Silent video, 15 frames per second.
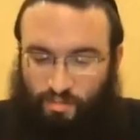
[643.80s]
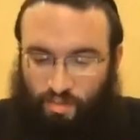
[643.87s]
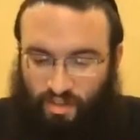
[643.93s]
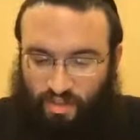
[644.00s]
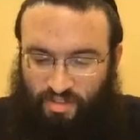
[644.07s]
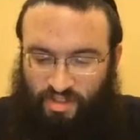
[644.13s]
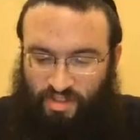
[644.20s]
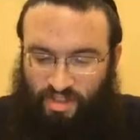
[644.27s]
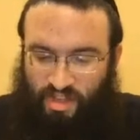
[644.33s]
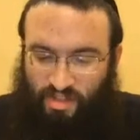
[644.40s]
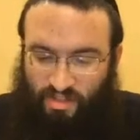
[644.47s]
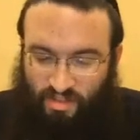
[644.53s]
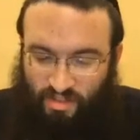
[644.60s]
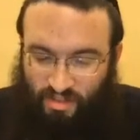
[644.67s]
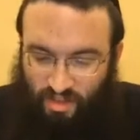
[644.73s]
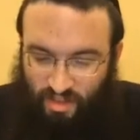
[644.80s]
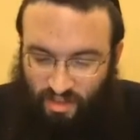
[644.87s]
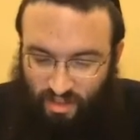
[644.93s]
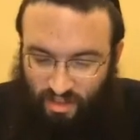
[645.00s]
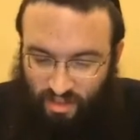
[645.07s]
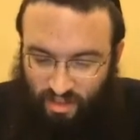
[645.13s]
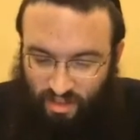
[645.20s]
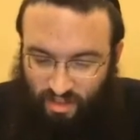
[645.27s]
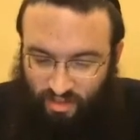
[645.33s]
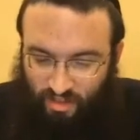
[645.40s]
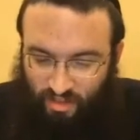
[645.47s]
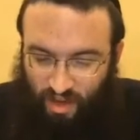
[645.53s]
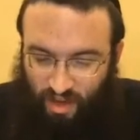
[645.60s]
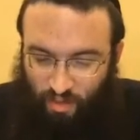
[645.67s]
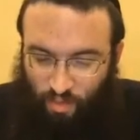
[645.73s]
There's a Pasuk says
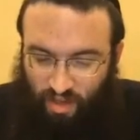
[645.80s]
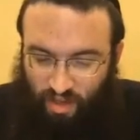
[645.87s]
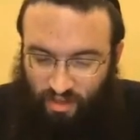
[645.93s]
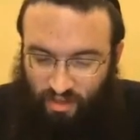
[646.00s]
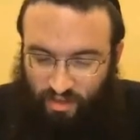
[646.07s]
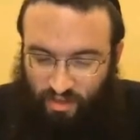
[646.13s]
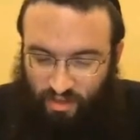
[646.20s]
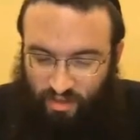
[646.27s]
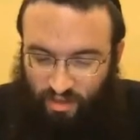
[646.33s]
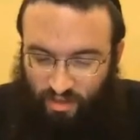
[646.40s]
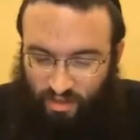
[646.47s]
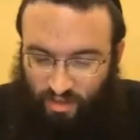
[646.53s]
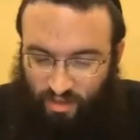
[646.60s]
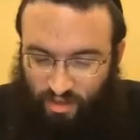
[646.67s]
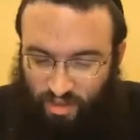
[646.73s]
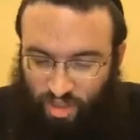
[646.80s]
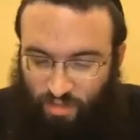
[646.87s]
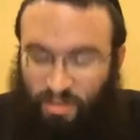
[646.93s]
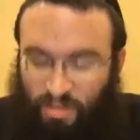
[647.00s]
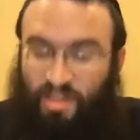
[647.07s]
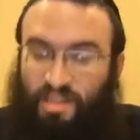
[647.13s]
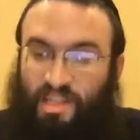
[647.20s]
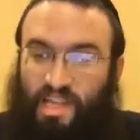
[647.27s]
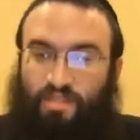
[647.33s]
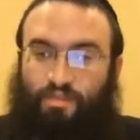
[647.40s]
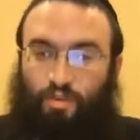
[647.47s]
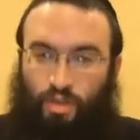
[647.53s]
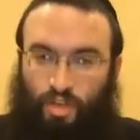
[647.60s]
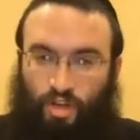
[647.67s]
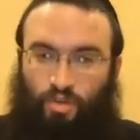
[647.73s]
that when Shimon and
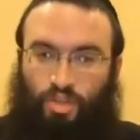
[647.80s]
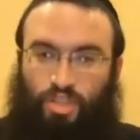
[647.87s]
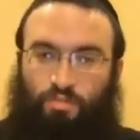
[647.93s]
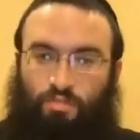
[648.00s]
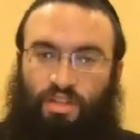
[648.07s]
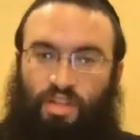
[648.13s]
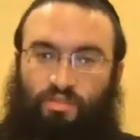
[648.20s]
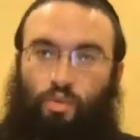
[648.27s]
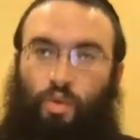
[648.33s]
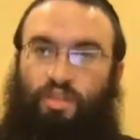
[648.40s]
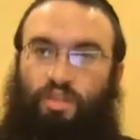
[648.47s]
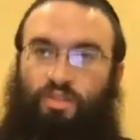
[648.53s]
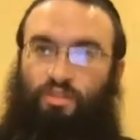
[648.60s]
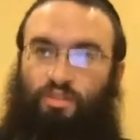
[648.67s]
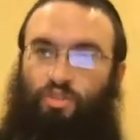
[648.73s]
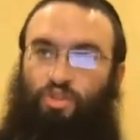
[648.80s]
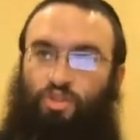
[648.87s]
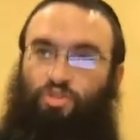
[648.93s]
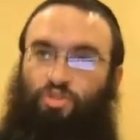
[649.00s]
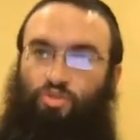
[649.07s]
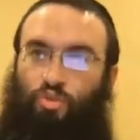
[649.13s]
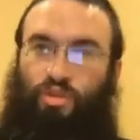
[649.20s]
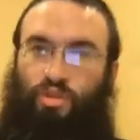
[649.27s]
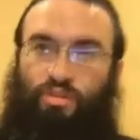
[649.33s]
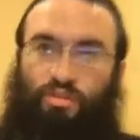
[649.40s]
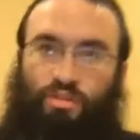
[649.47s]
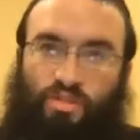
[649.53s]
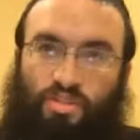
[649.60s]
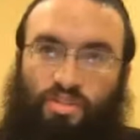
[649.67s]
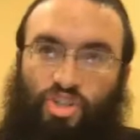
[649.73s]
Levi, we know, Shimon and Levi went to
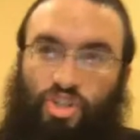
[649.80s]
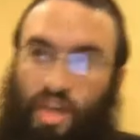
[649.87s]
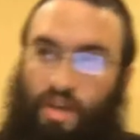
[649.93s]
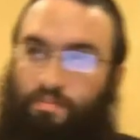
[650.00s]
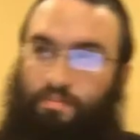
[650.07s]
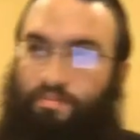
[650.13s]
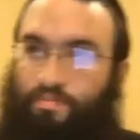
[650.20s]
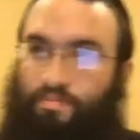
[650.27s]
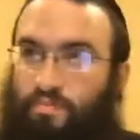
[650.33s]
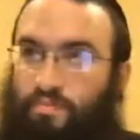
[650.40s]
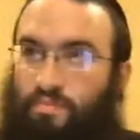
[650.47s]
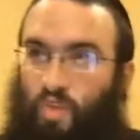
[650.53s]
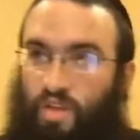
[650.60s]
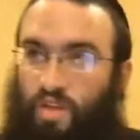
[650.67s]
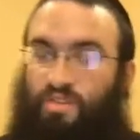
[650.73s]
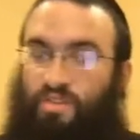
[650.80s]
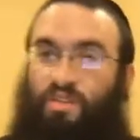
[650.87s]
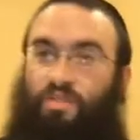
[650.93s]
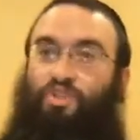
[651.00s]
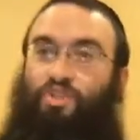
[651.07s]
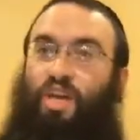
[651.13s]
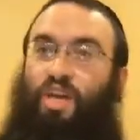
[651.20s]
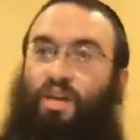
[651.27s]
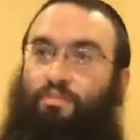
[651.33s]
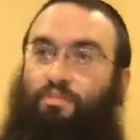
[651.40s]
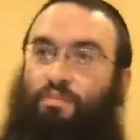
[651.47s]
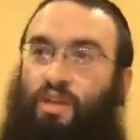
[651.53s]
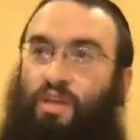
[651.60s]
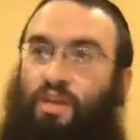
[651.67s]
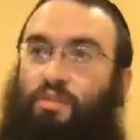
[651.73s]
destroy Shechem, right? The city of
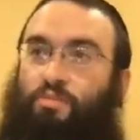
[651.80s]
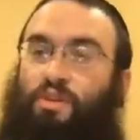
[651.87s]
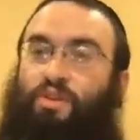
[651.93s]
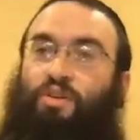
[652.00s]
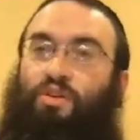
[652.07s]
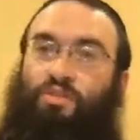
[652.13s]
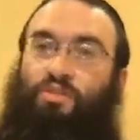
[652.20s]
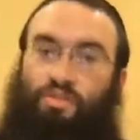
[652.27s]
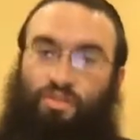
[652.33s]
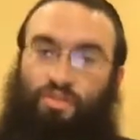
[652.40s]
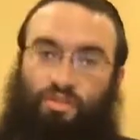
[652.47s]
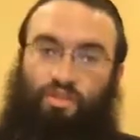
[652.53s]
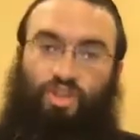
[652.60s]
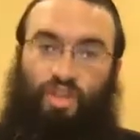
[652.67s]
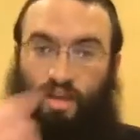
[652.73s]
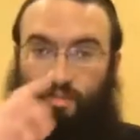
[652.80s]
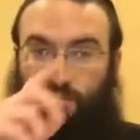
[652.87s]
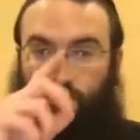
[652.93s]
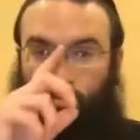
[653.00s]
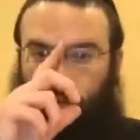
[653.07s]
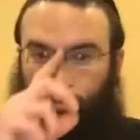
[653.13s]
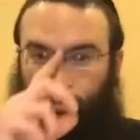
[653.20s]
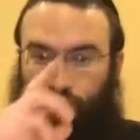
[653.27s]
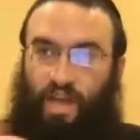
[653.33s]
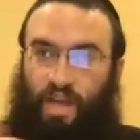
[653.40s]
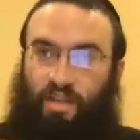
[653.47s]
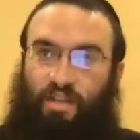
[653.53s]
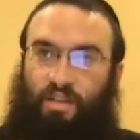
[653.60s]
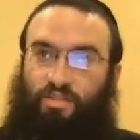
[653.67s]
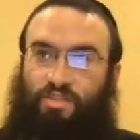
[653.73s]
Shechem because Shechem
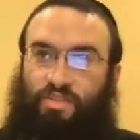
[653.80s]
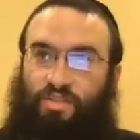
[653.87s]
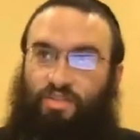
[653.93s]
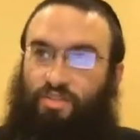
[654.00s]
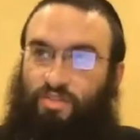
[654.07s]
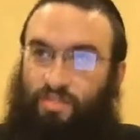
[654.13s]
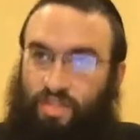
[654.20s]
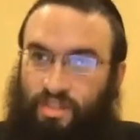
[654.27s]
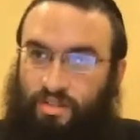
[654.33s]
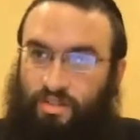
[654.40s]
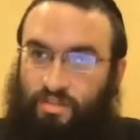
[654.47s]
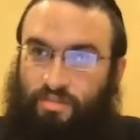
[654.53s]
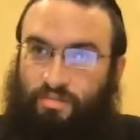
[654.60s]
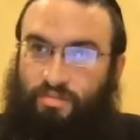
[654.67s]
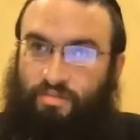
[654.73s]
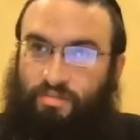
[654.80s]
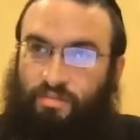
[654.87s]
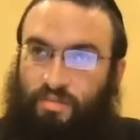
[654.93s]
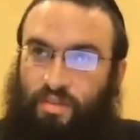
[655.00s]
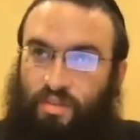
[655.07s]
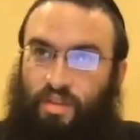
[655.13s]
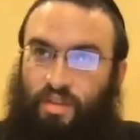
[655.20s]
violated their sister Dinah,